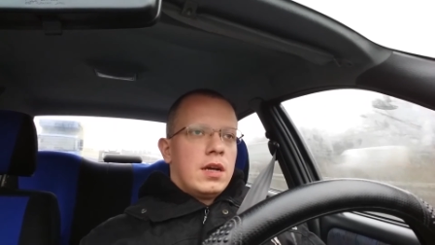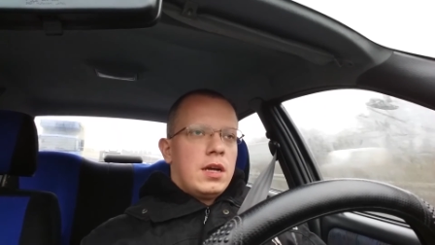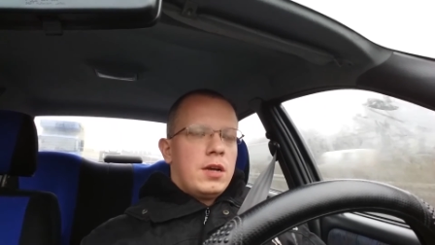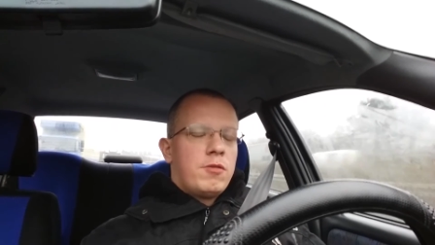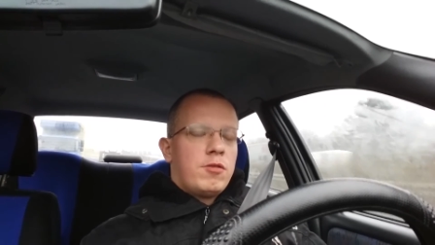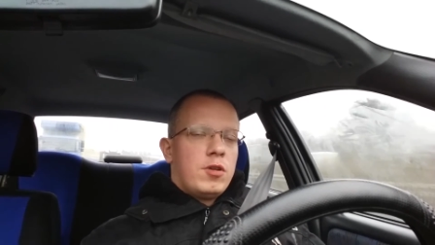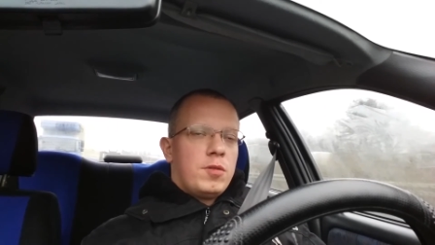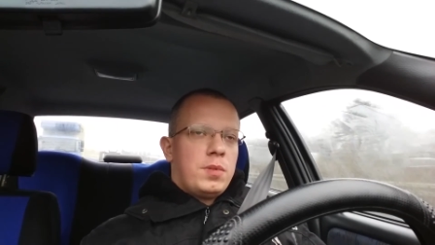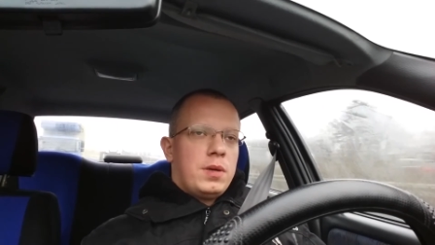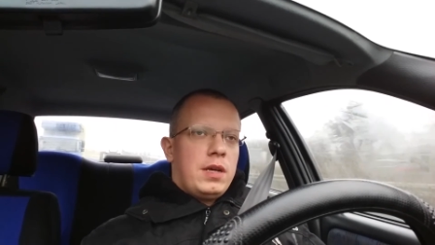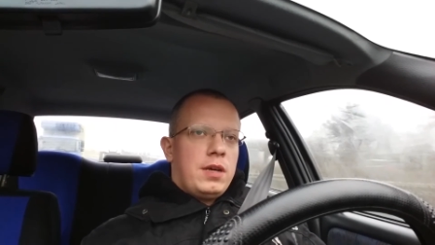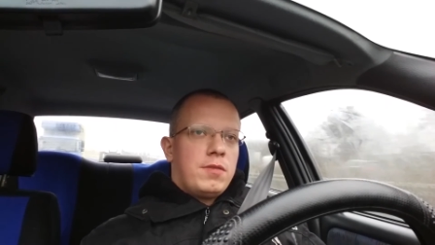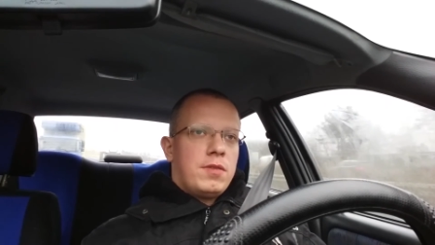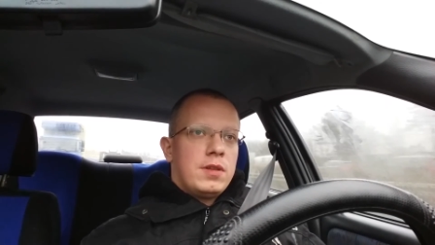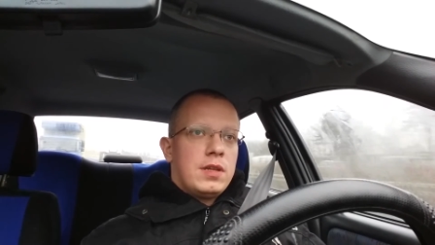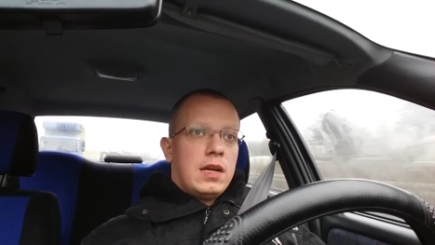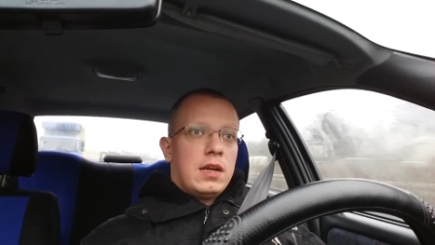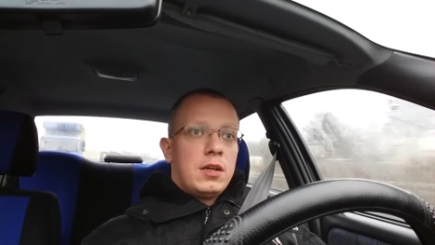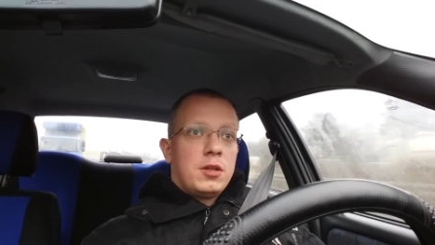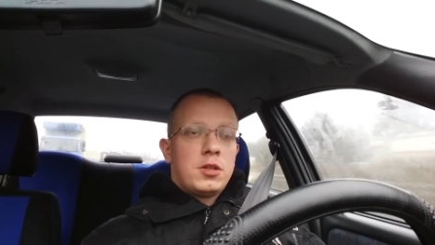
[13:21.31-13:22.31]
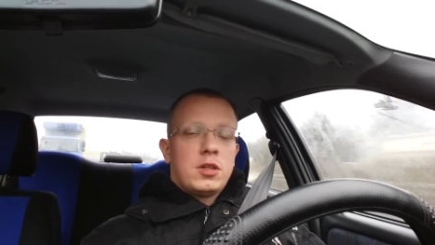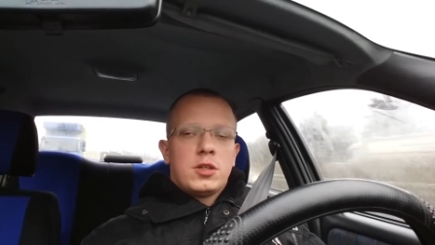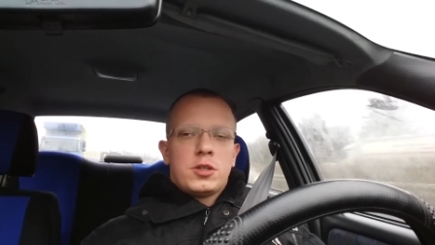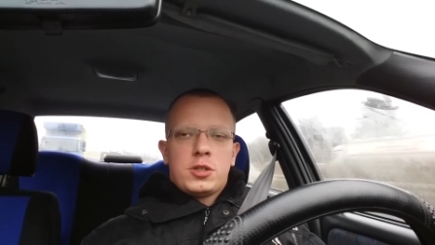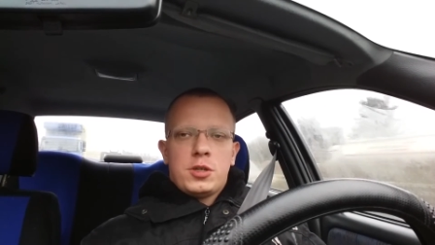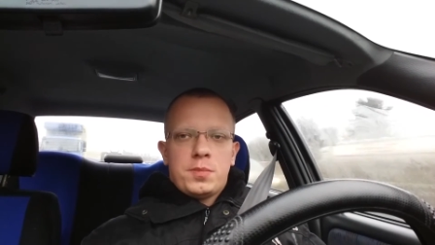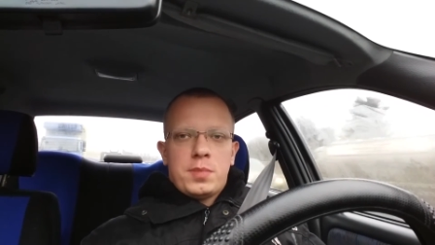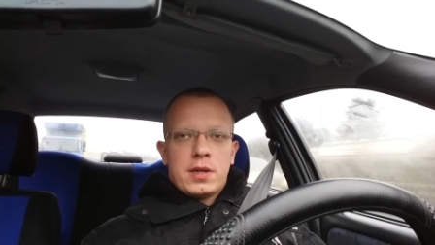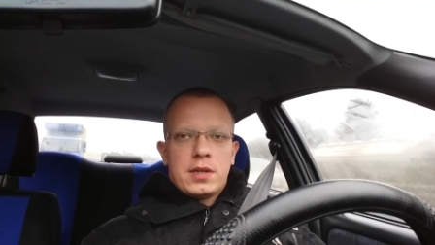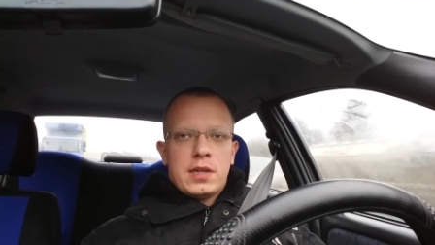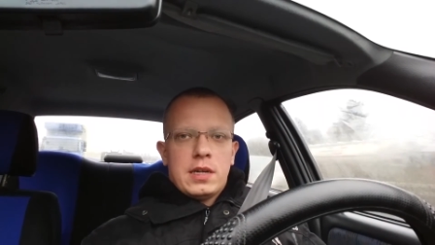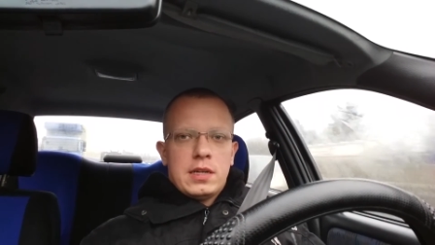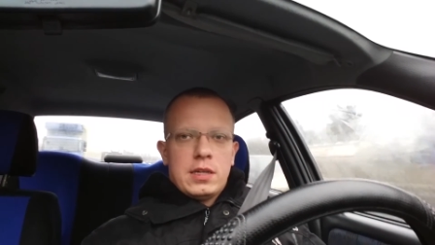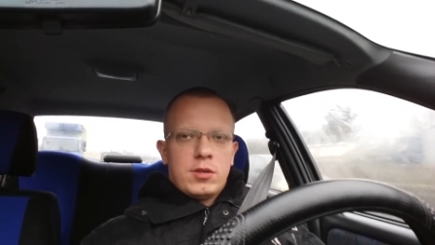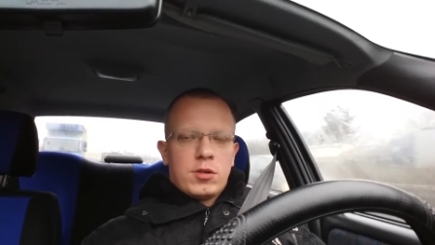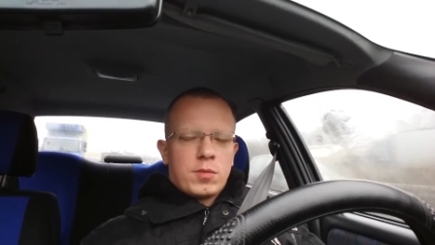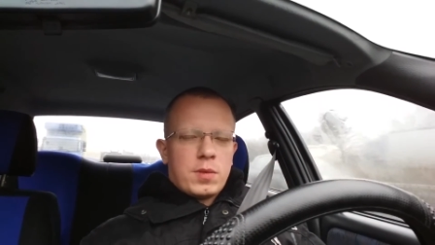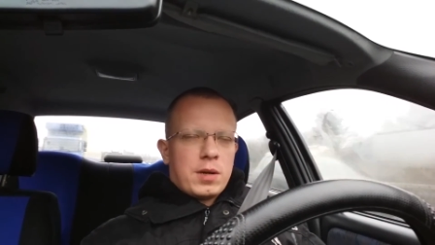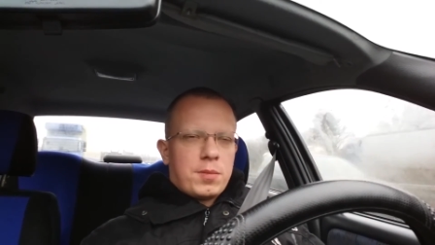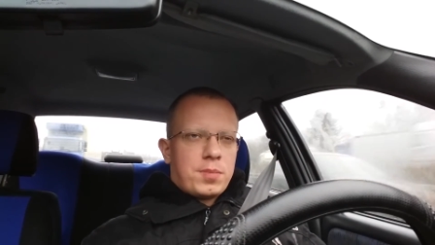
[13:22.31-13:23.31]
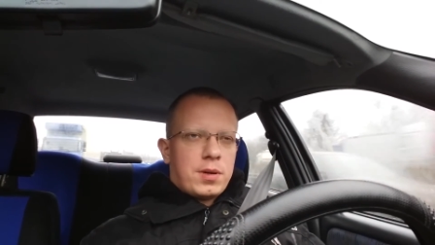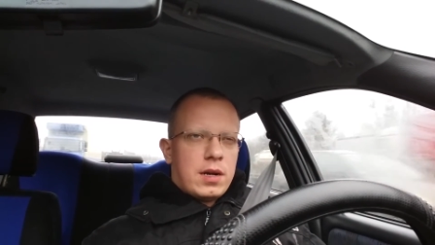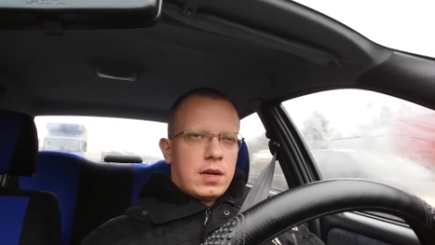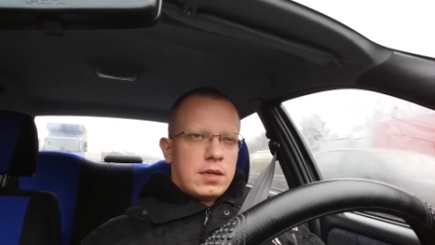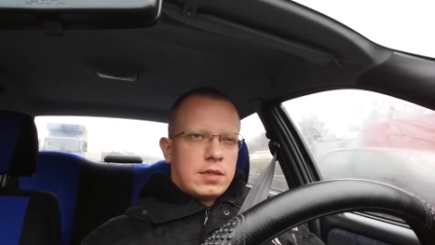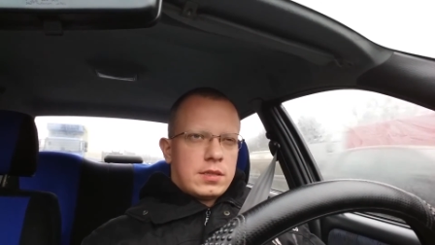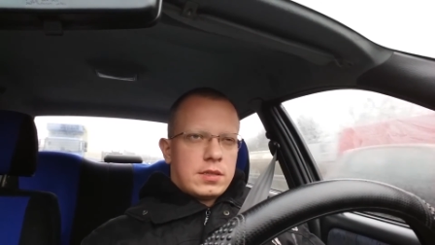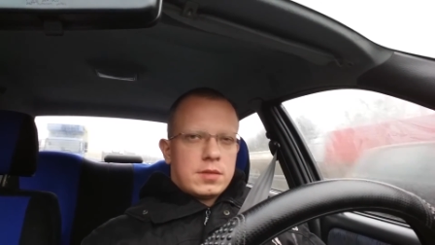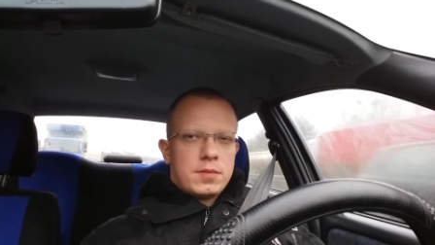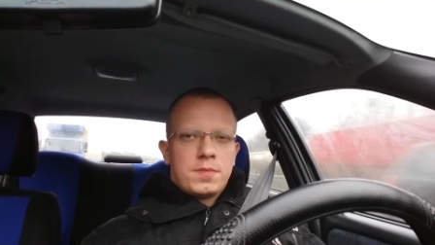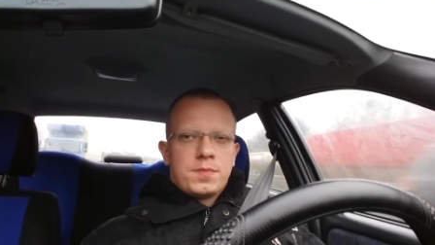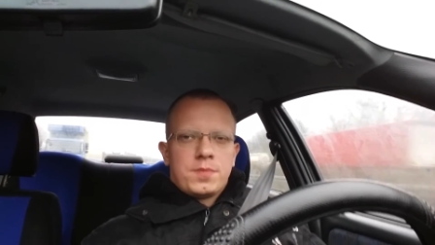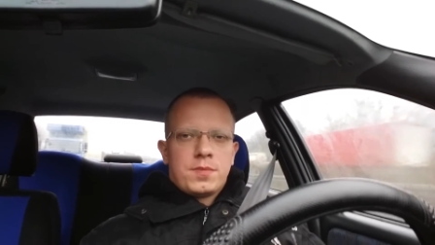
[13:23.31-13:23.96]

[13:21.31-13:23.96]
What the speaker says: it will be even a little cheaper than a normal price.